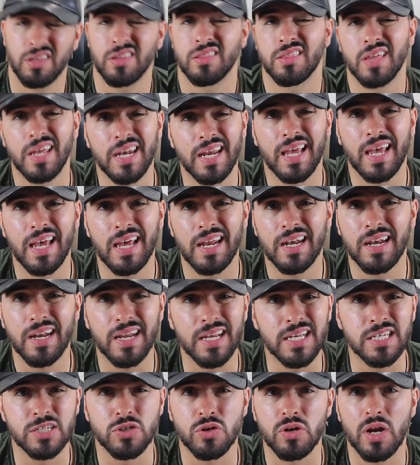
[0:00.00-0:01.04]
then again,
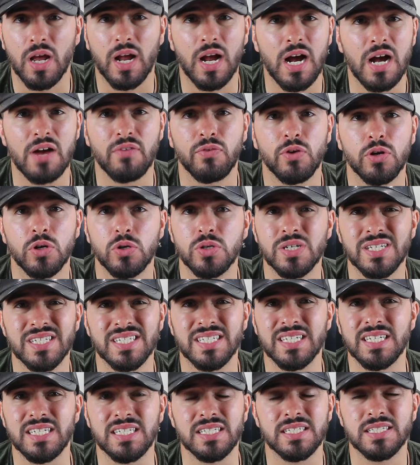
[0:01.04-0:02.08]
it's not like I follow
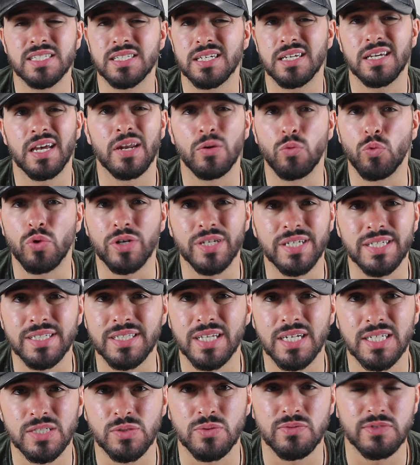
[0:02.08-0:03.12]
Aziz and what he
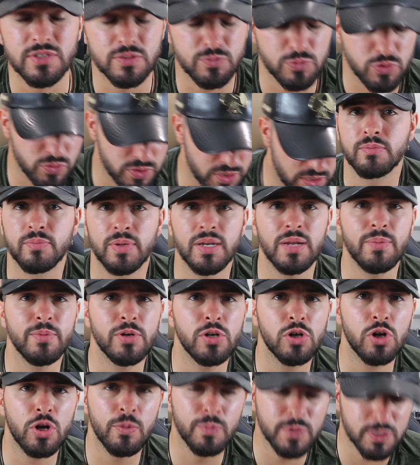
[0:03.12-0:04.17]
does with his music. But let me
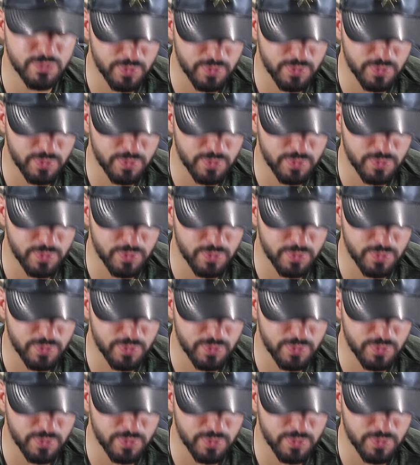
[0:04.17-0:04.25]
know in the comments